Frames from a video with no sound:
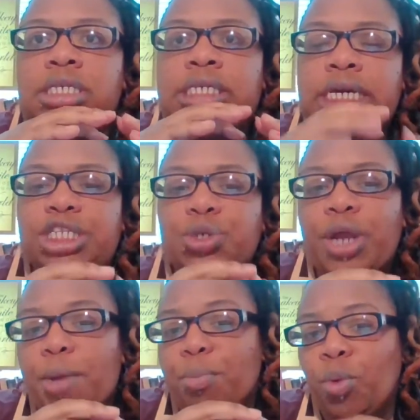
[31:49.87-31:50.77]
get to
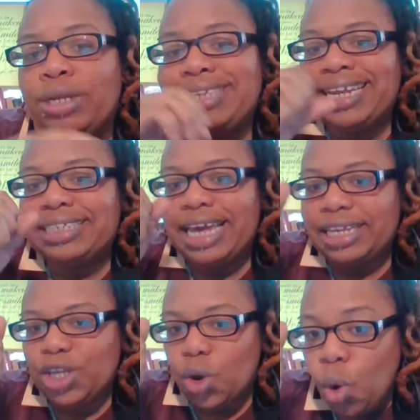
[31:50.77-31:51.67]
that point, that
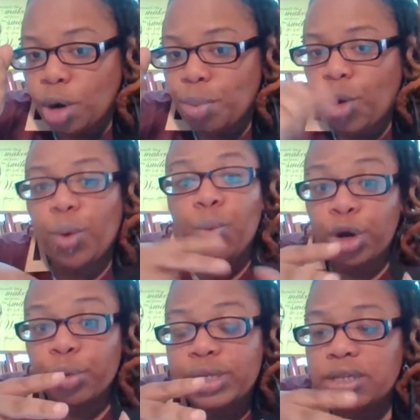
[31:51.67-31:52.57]
the core part. What
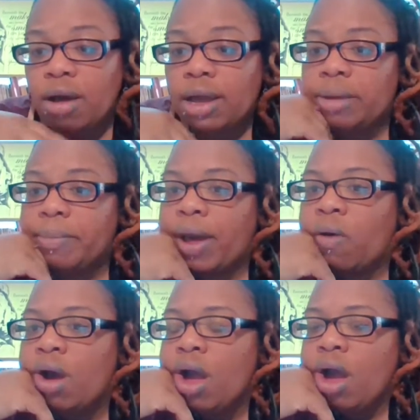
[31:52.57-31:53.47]
are we talking about?
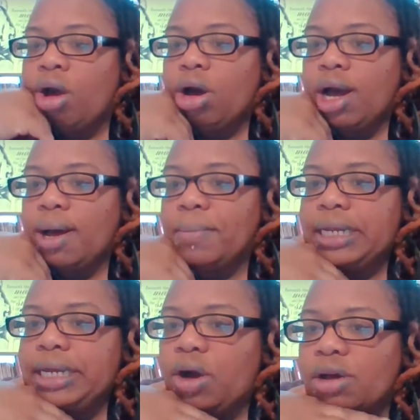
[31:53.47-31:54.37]

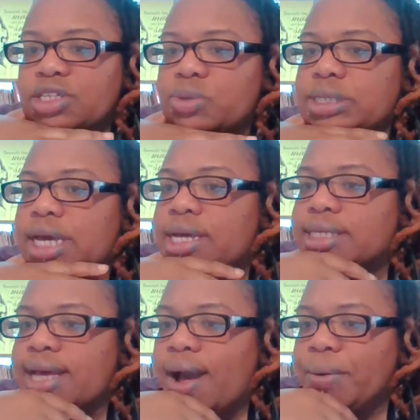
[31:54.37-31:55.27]
Aaliyah also says,
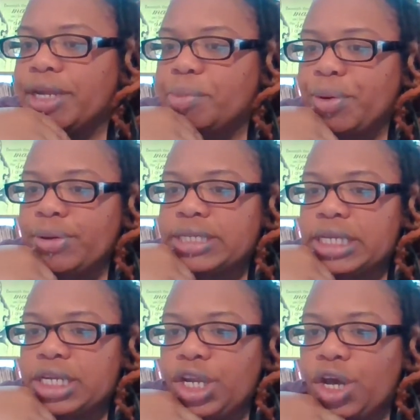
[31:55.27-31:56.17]
how can a
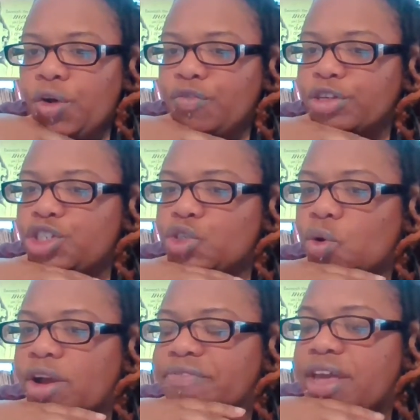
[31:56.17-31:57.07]
person know for
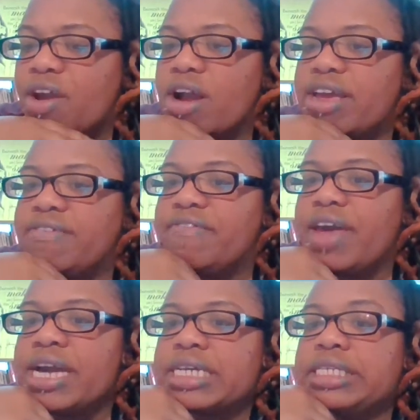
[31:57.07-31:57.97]
sure if they are in
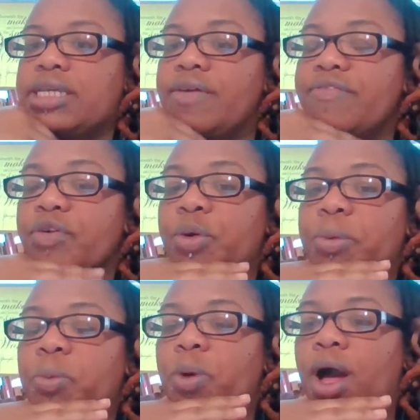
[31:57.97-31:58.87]
fact
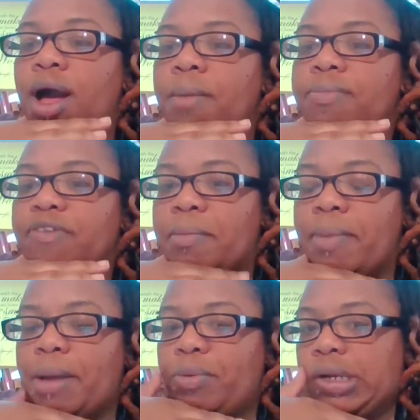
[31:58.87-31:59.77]
suffering from
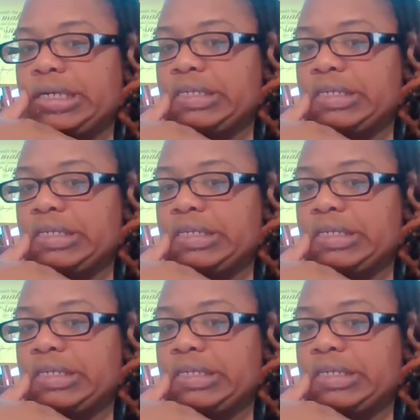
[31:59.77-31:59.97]
bipolar